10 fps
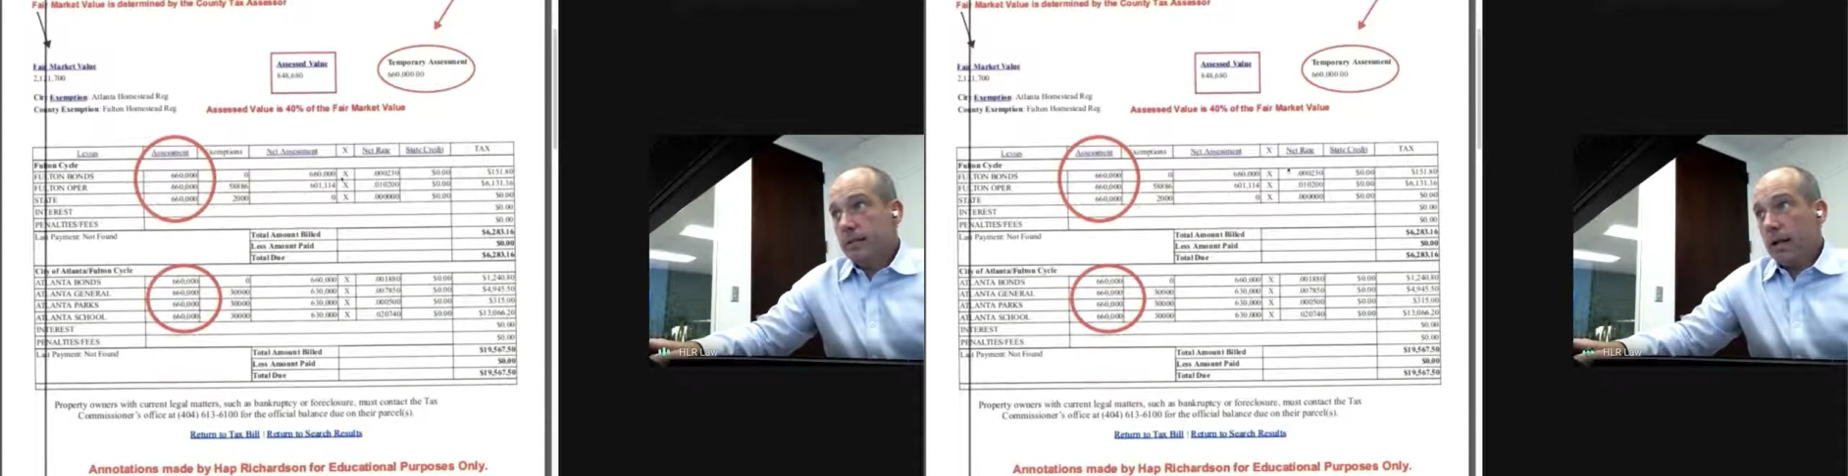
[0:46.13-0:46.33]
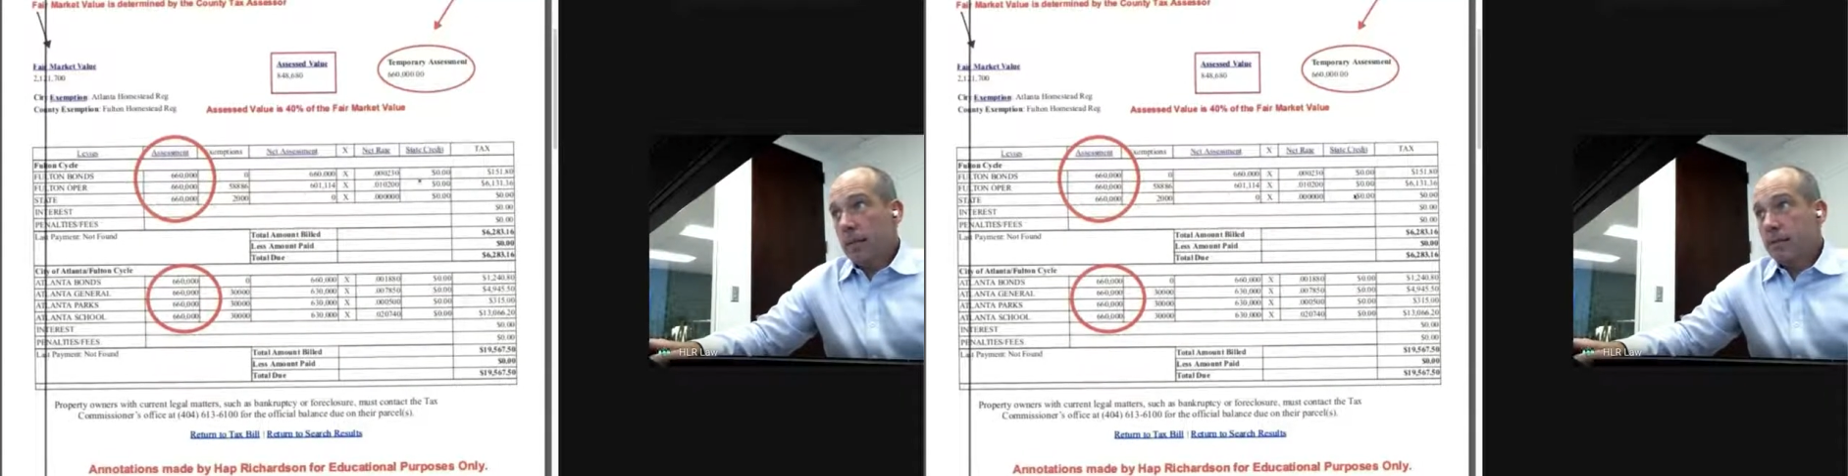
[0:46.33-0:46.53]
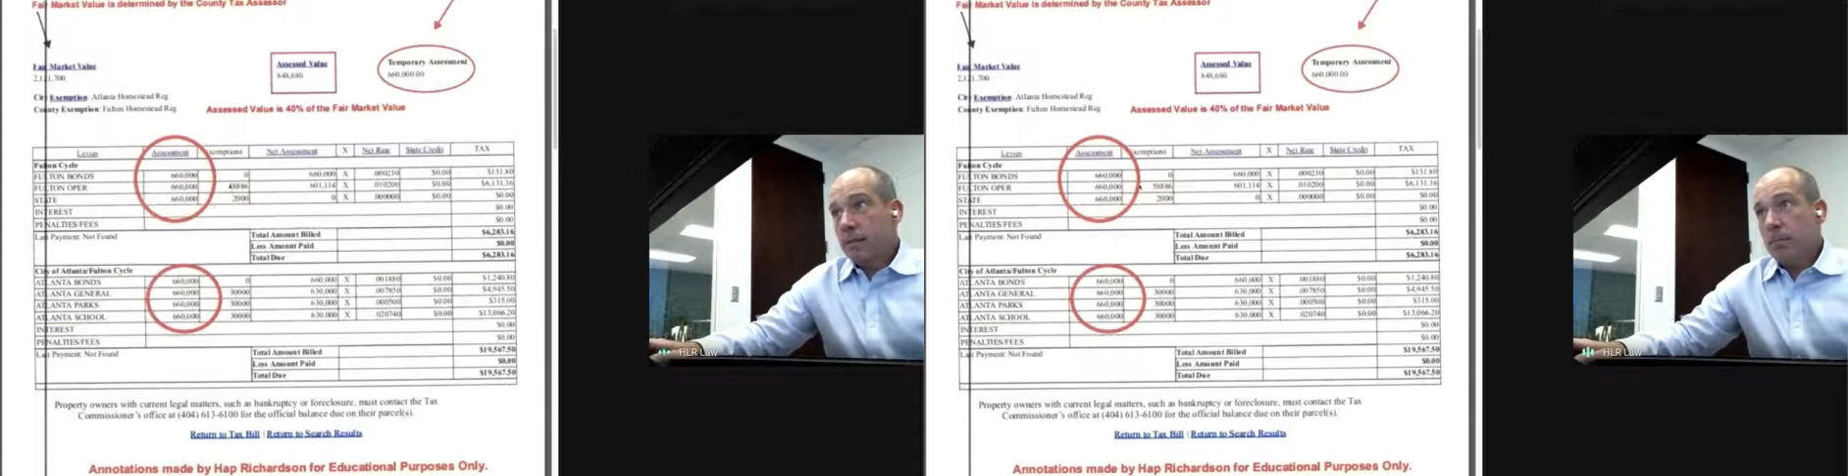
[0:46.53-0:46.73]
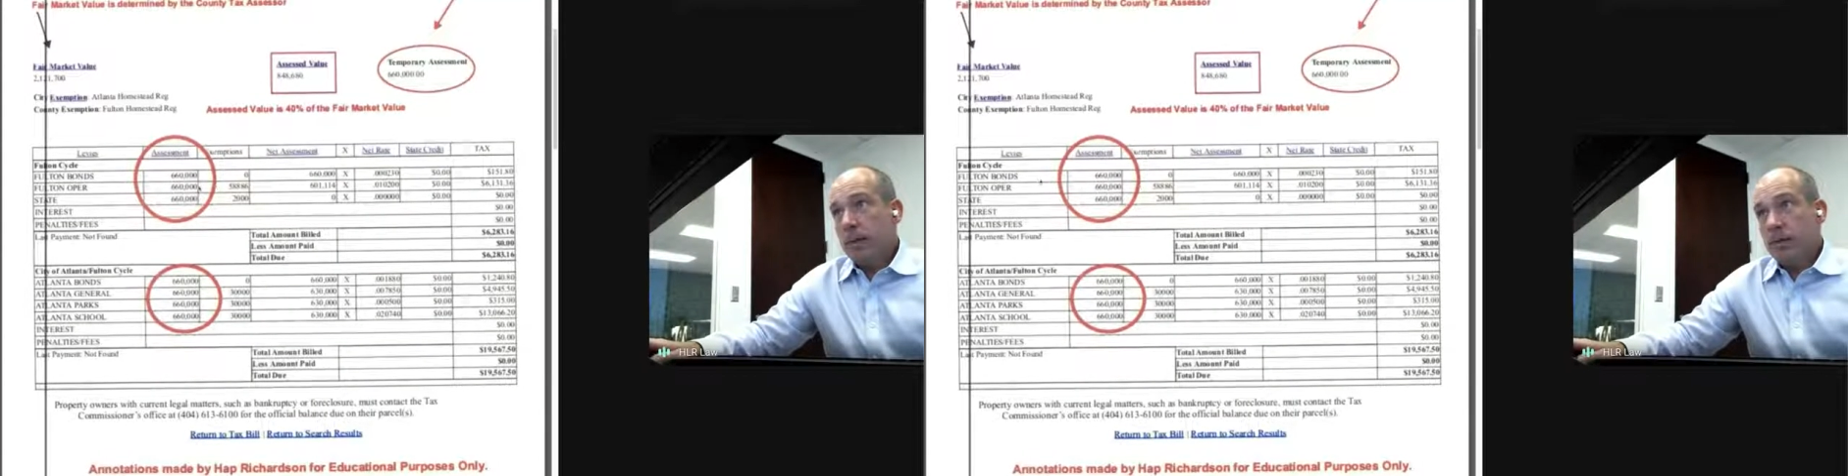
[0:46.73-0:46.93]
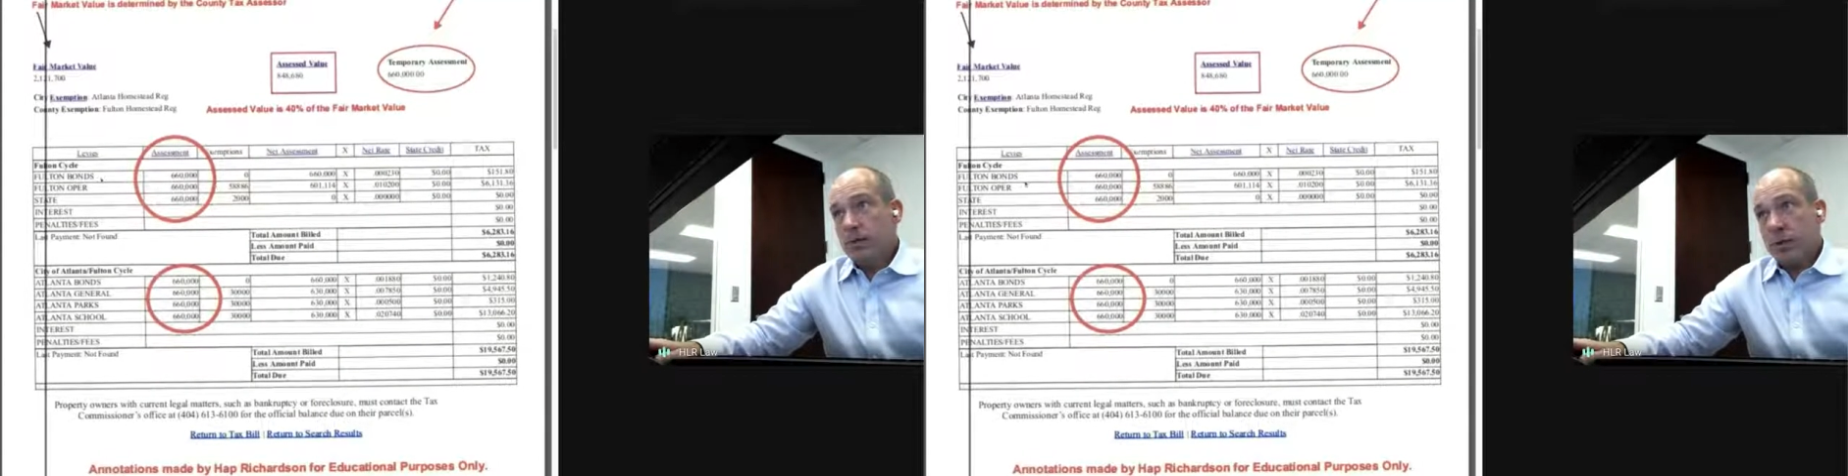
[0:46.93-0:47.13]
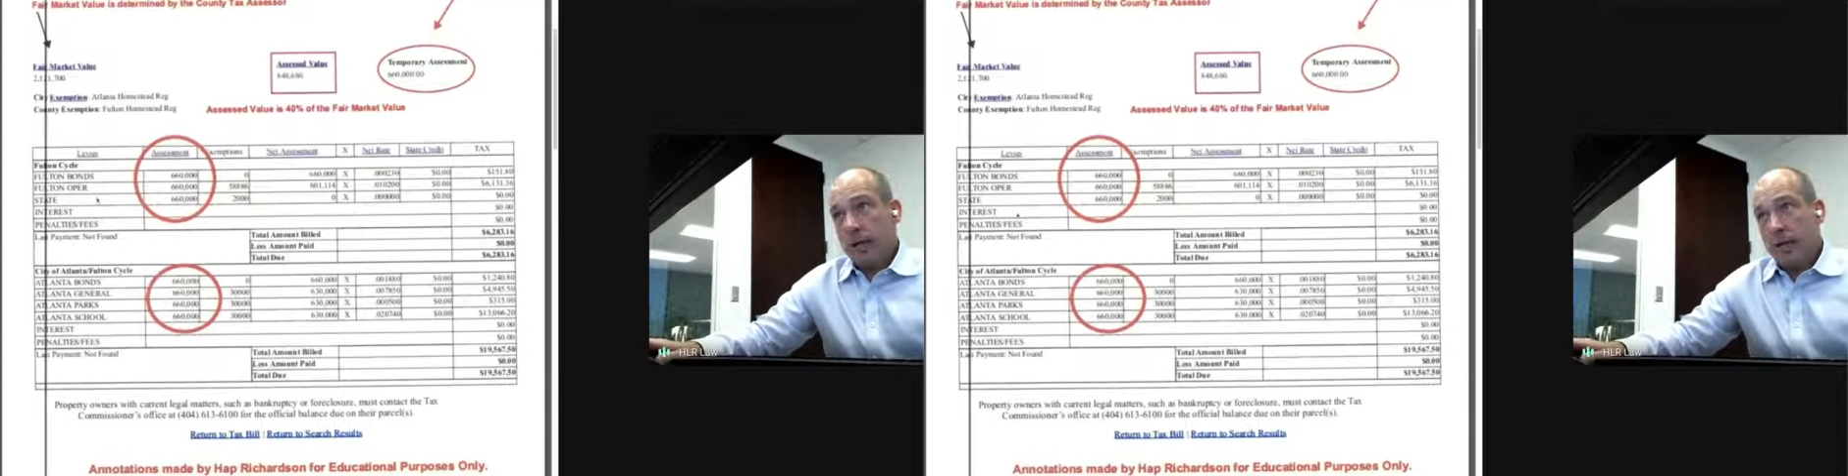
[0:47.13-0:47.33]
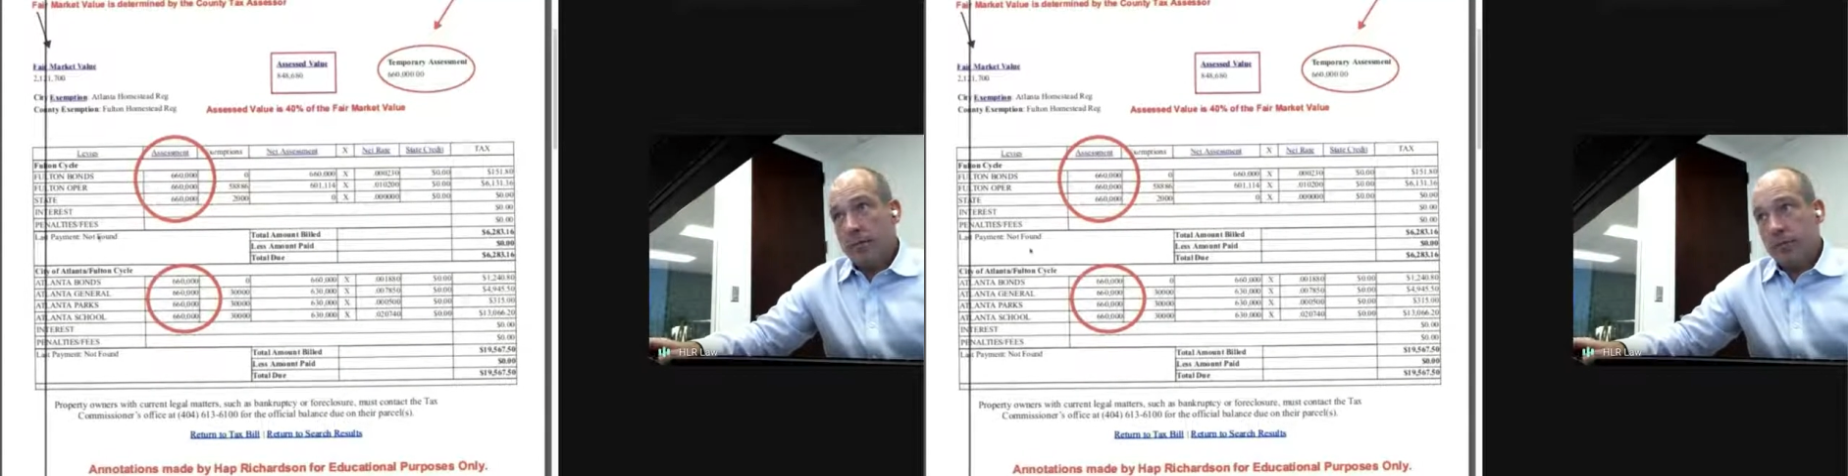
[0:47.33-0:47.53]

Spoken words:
times the millage rate